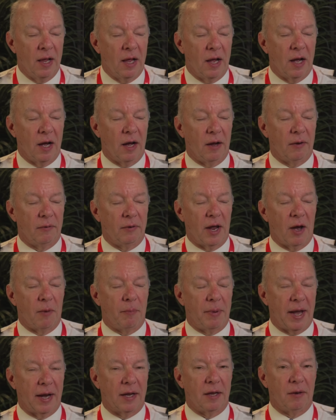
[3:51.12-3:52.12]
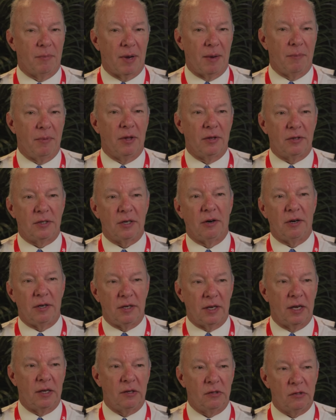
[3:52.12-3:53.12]
Uh, now, back in my military
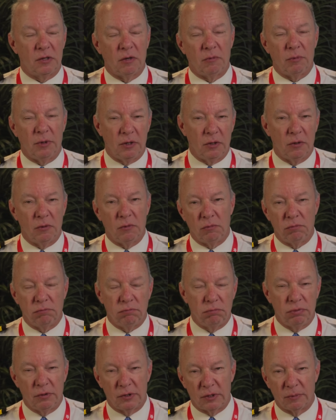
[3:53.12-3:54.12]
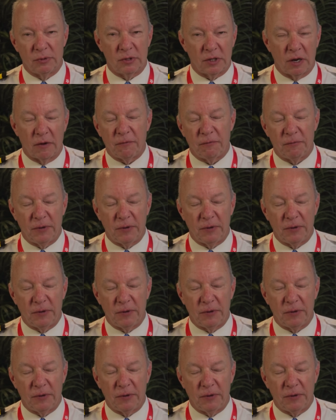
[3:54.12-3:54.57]
days, did we do some stuff?